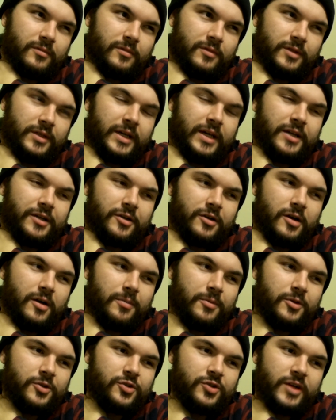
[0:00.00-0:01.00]
your
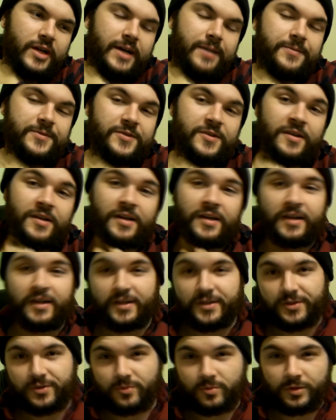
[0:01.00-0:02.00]
upper traps
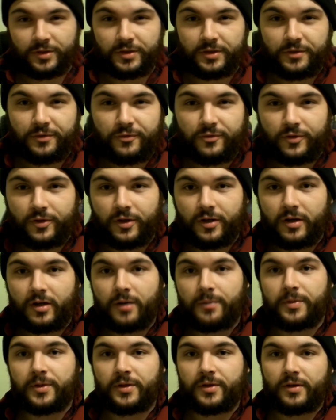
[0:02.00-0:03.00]
to really flare
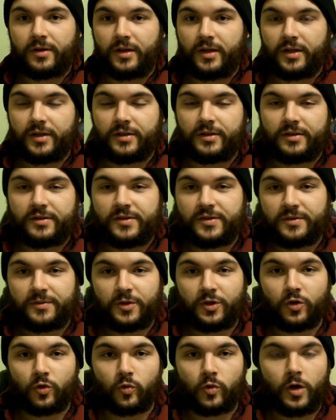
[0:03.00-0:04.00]
up and
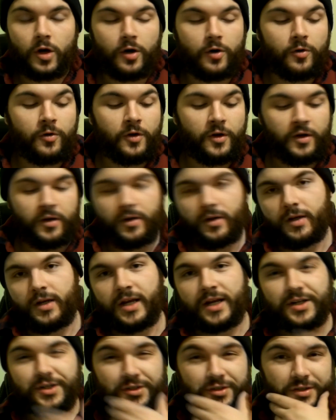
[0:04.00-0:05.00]
grow. And
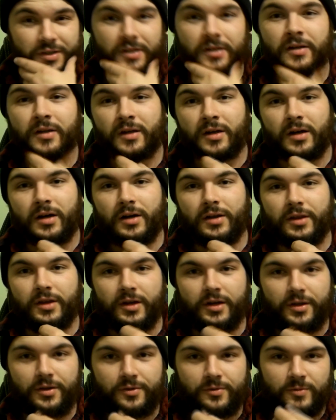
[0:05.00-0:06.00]
actually,
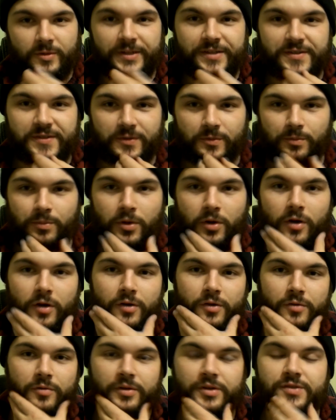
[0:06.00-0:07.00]
part of
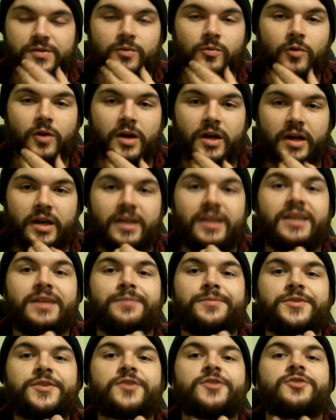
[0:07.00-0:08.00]
the reason why I
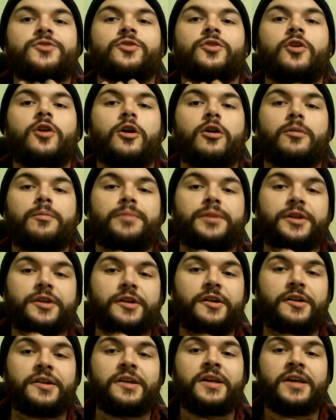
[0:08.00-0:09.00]
keep such a long
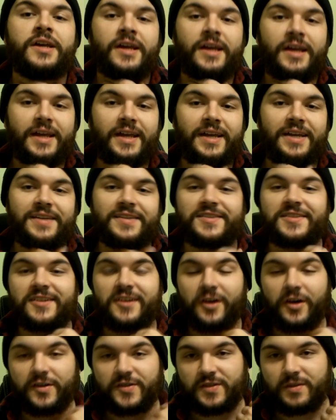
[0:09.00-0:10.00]
beard is
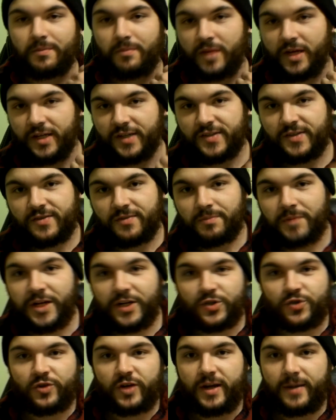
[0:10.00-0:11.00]
because it makes my
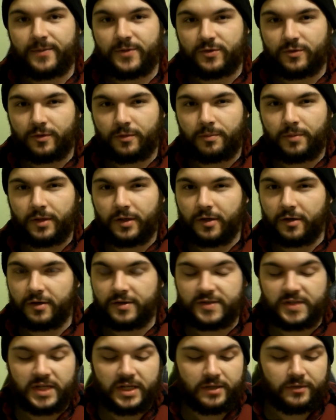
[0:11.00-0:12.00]
traps look bigger.
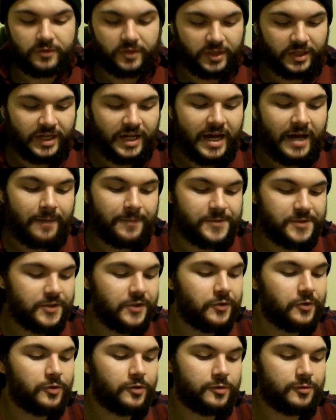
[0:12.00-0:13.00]
It's kind of like an
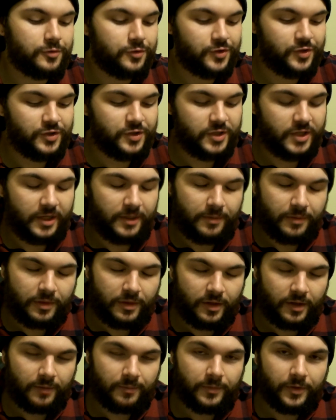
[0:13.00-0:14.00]
optical illusion type
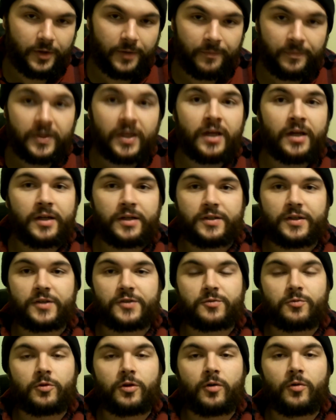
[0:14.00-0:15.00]
thing, but it does
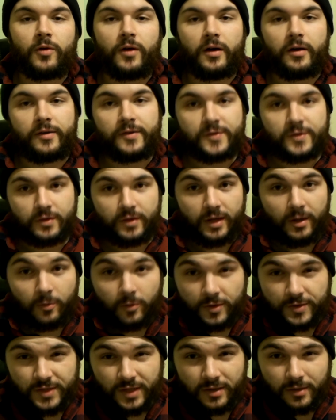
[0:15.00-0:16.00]
work well. So that
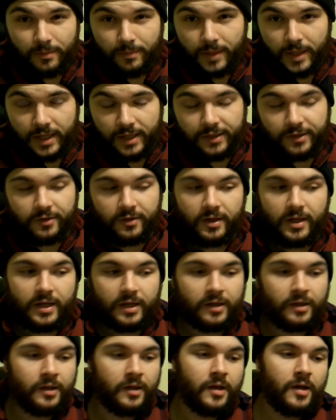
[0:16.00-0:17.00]
works out the back of your neck.
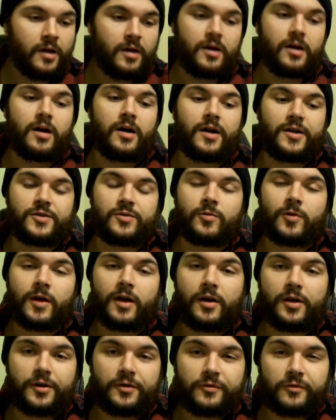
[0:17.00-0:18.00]
To work
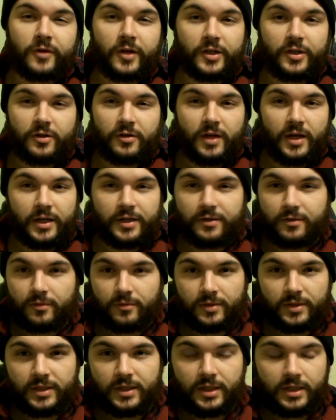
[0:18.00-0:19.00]
out your front of your neck, you
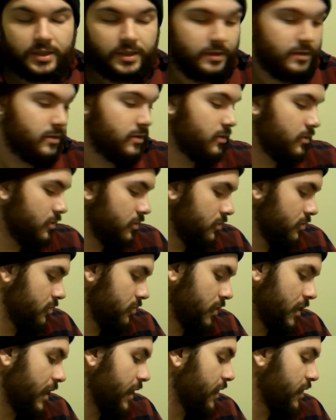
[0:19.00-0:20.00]
don't need
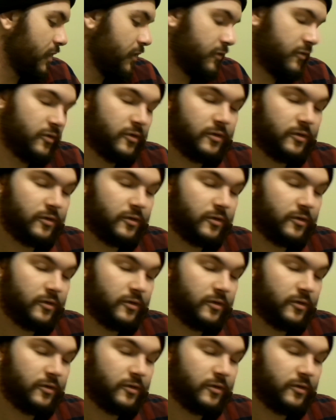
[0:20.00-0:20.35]
anything